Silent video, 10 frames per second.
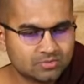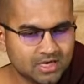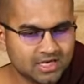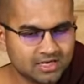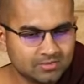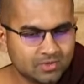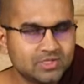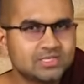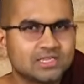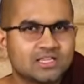Mangala
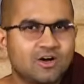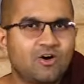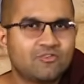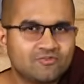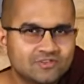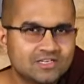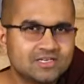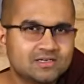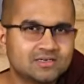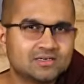Bodhisattva offered